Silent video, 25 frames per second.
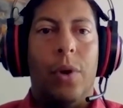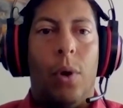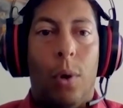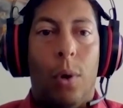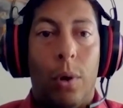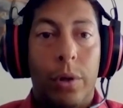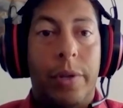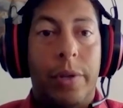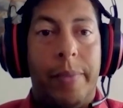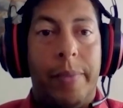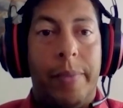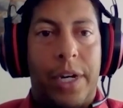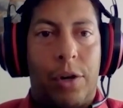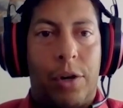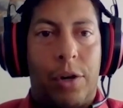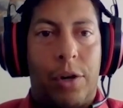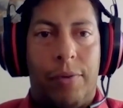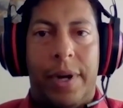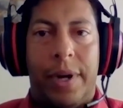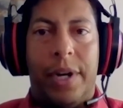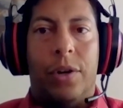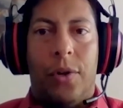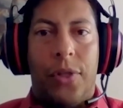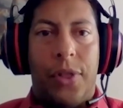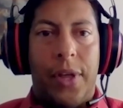ultimate
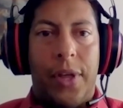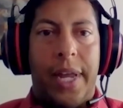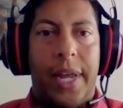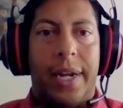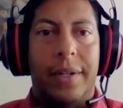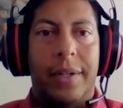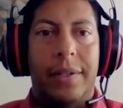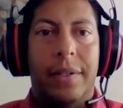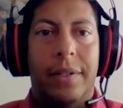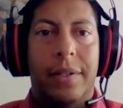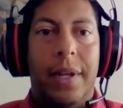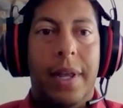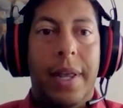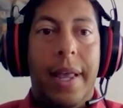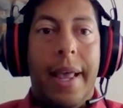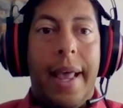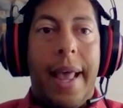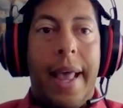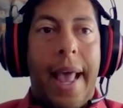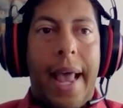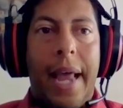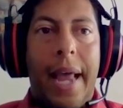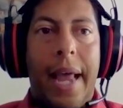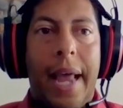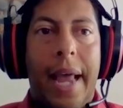critical things.
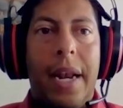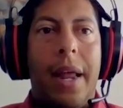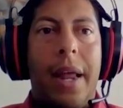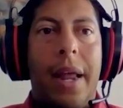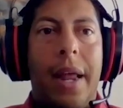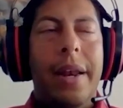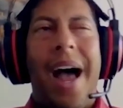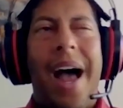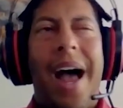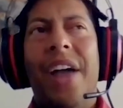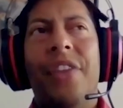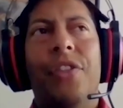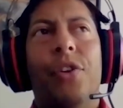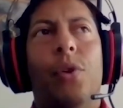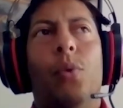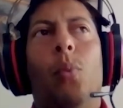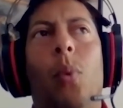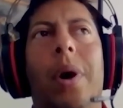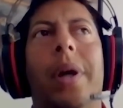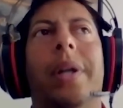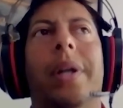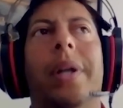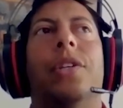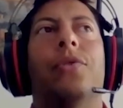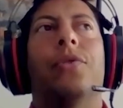And neither
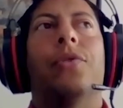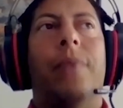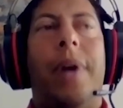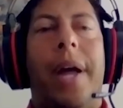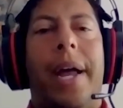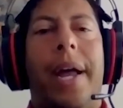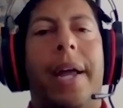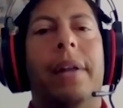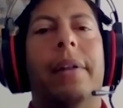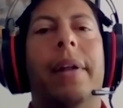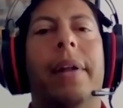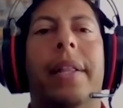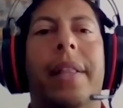one is right.